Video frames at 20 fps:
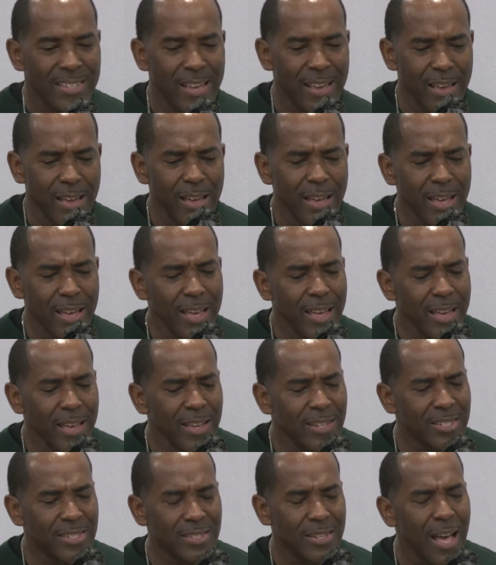
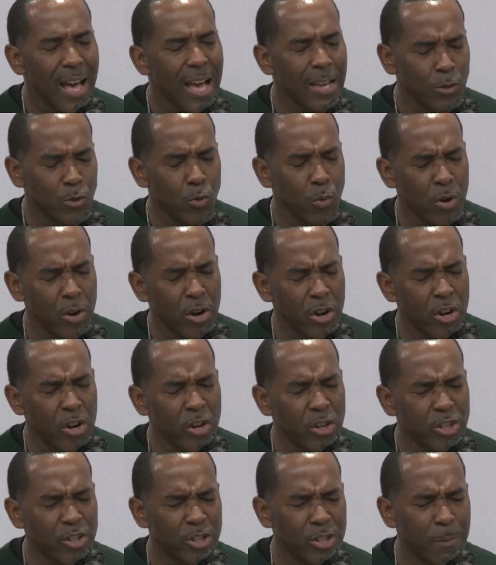Yes, I
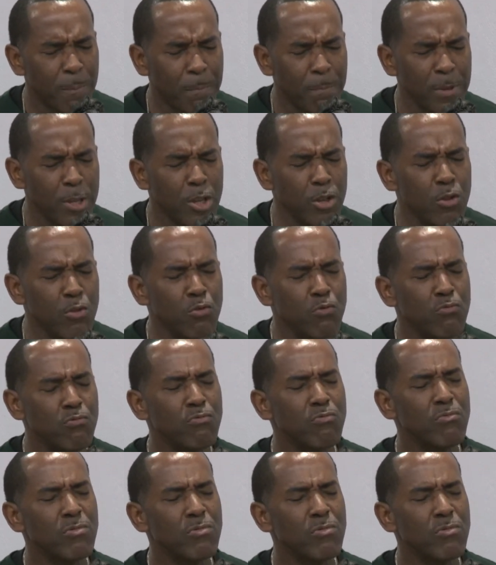worship you.